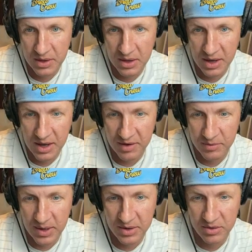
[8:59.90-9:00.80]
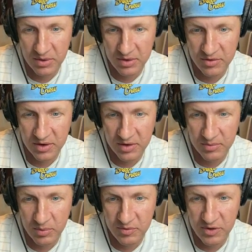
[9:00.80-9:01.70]
Randall Grichuk,
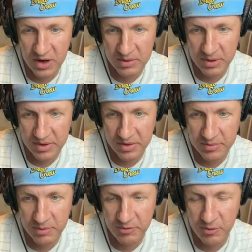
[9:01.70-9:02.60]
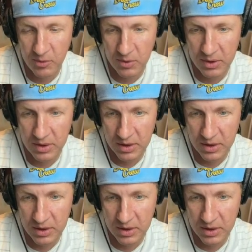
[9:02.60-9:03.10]
we've talked about this before.